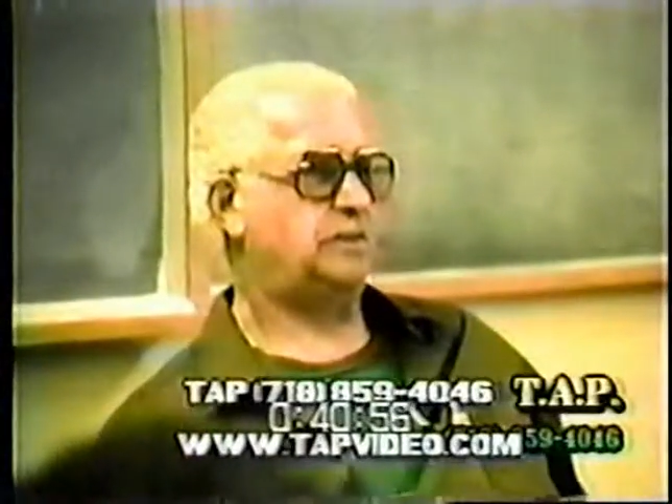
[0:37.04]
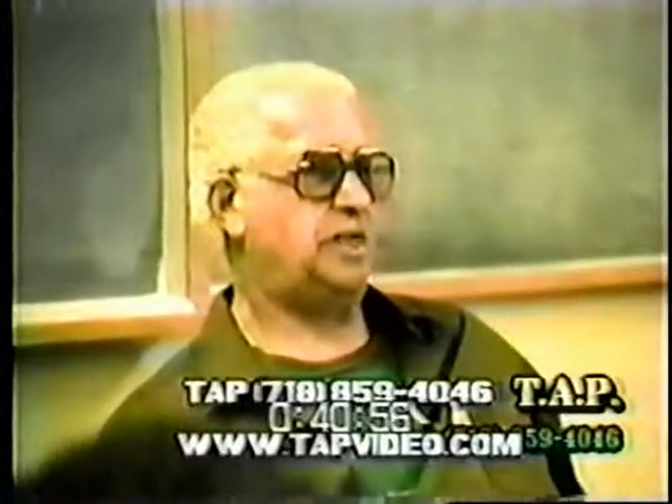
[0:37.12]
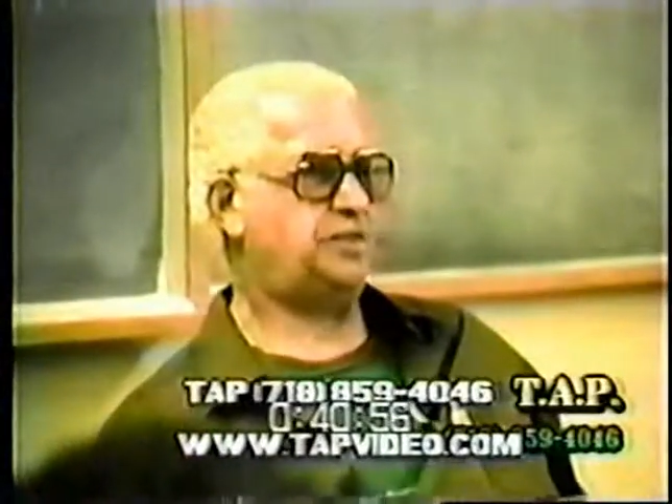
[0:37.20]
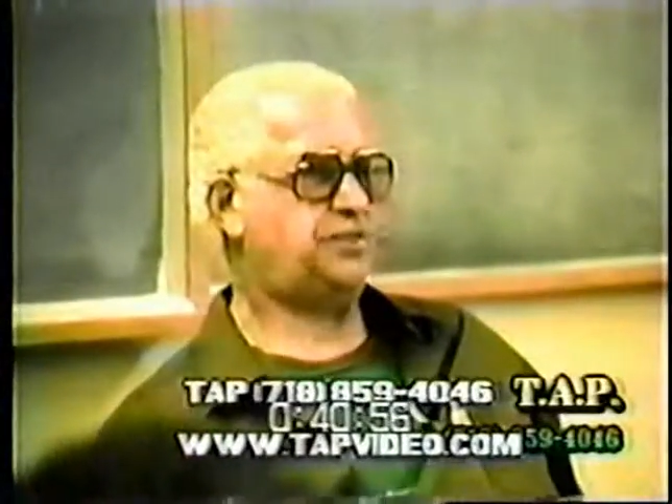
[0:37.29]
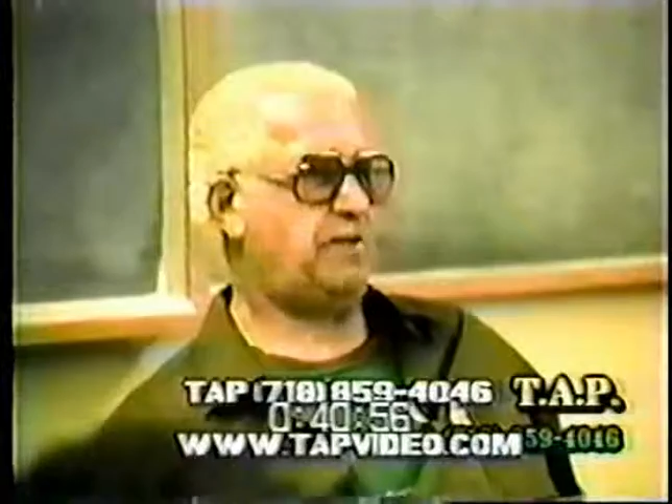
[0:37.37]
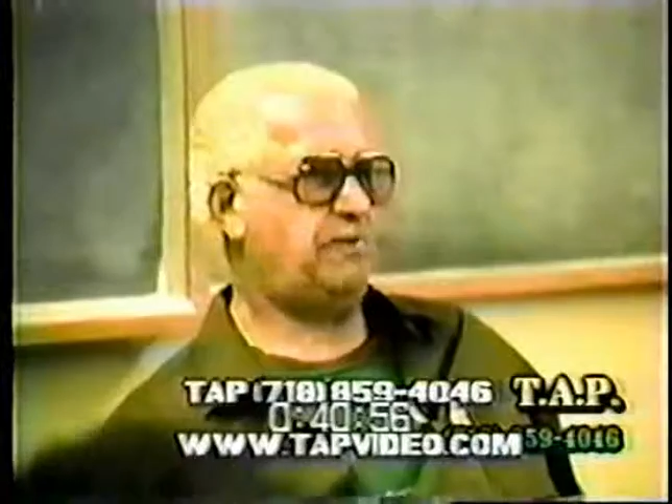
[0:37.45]

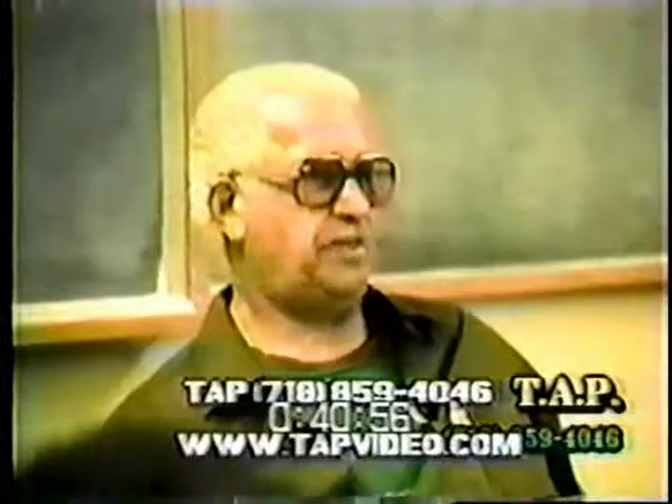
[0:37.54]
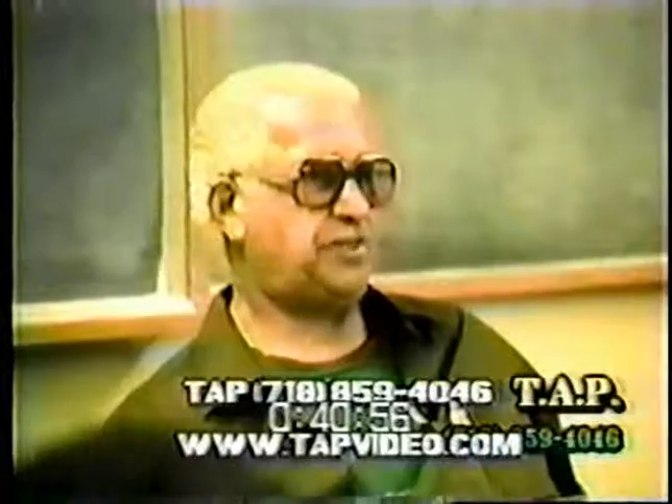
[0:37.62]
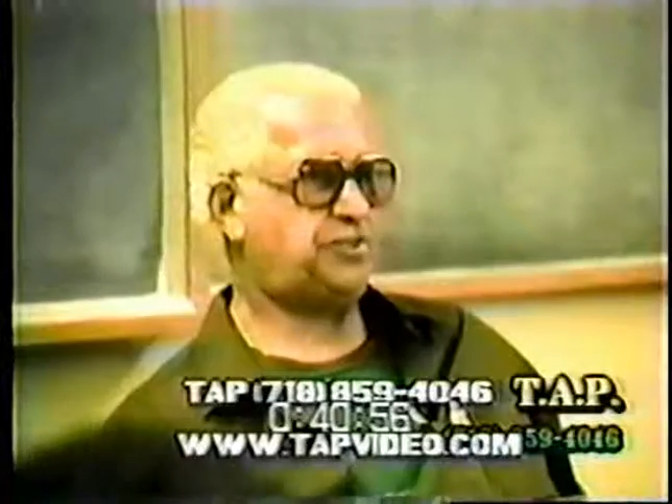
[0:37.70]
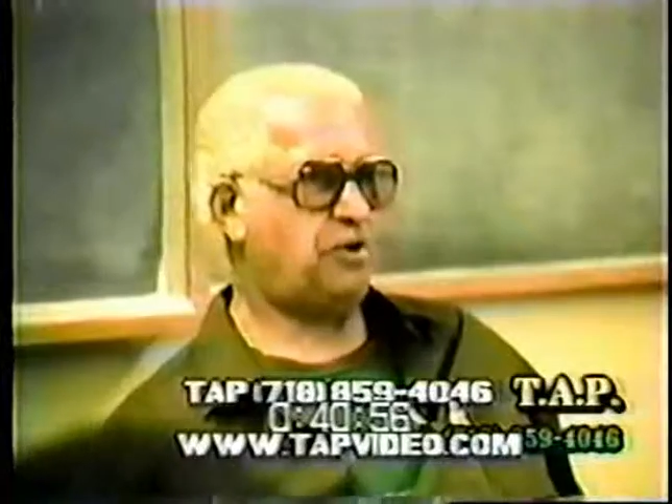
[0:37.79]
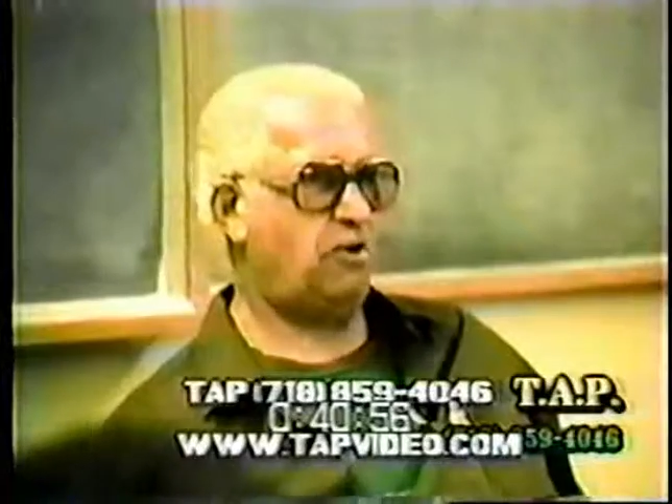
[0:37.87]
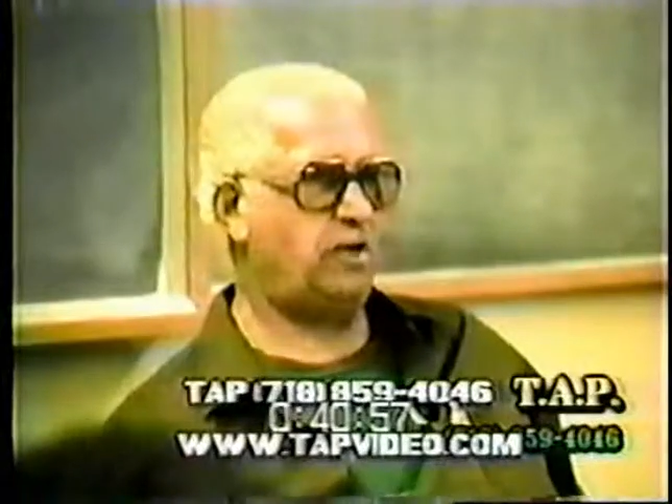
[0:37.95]
some of their
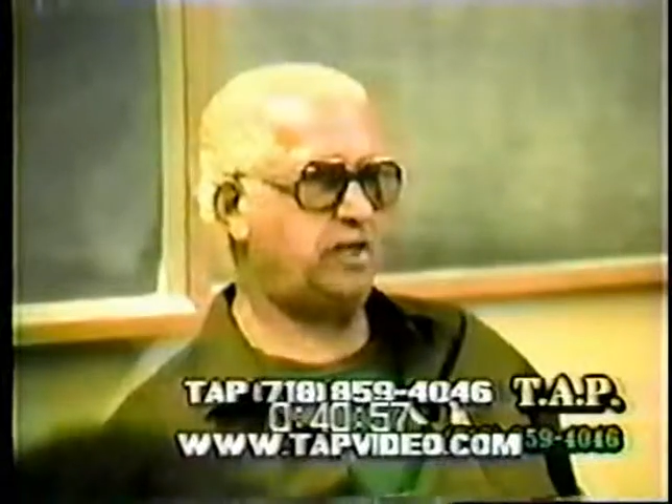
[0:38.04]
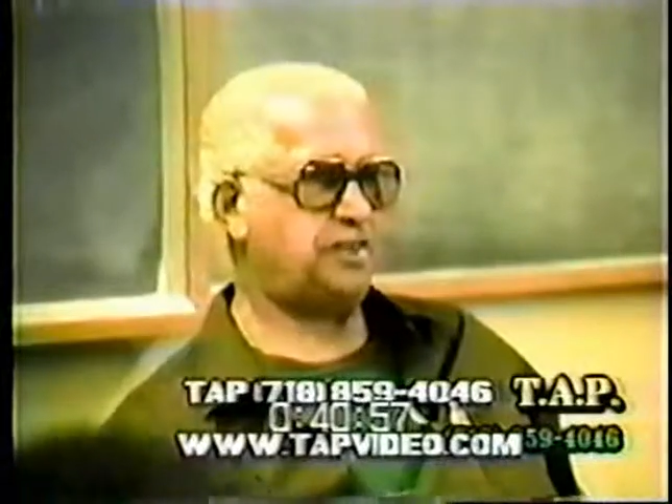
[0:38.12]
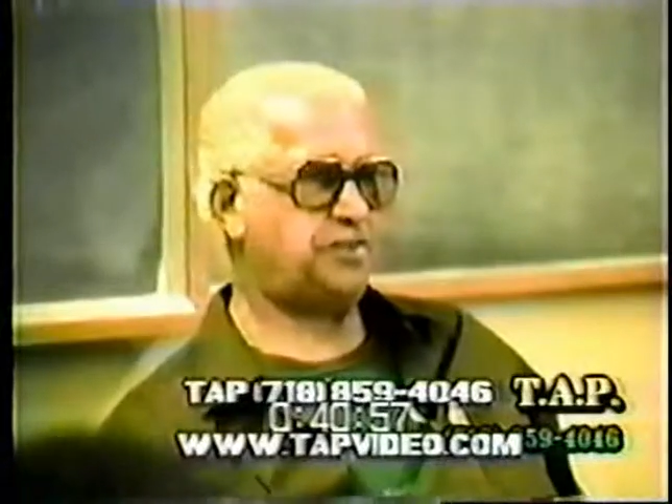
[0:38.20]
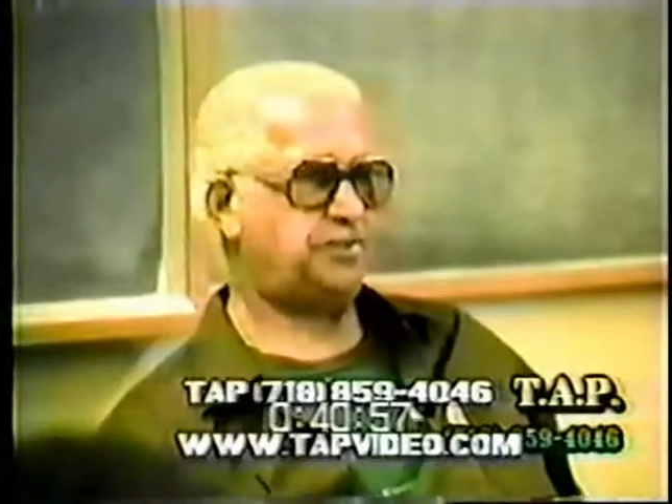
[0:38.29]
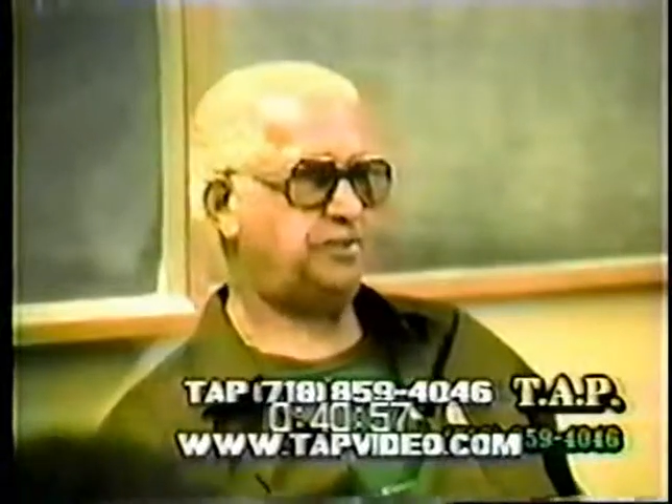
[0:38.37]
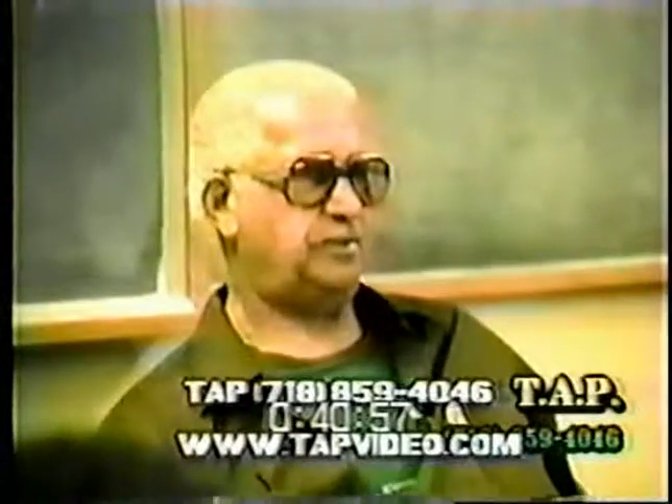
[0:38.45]

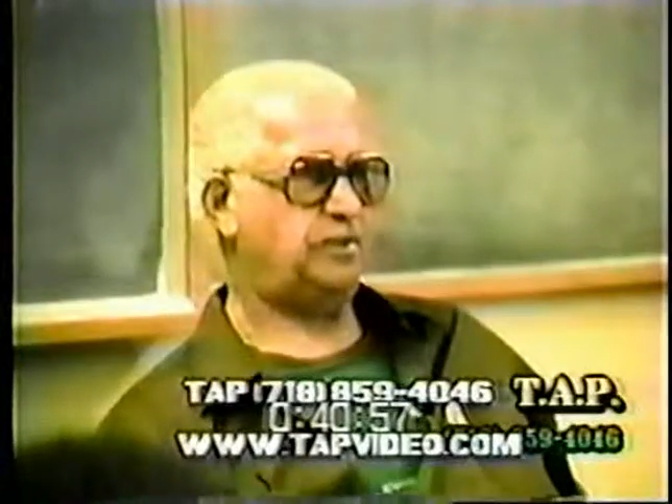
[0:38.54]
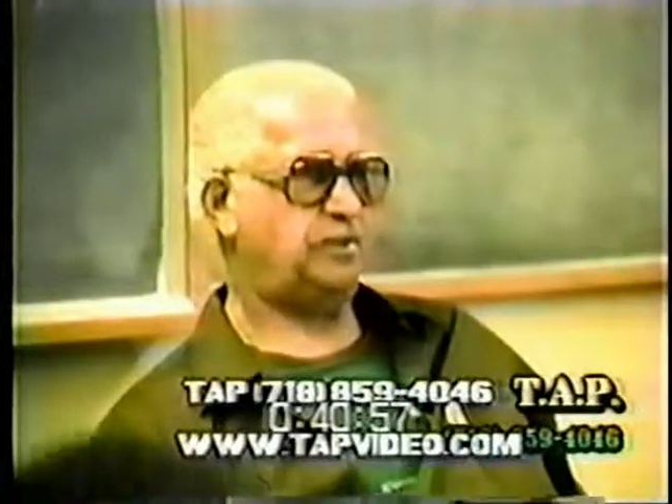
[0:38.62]
soldiers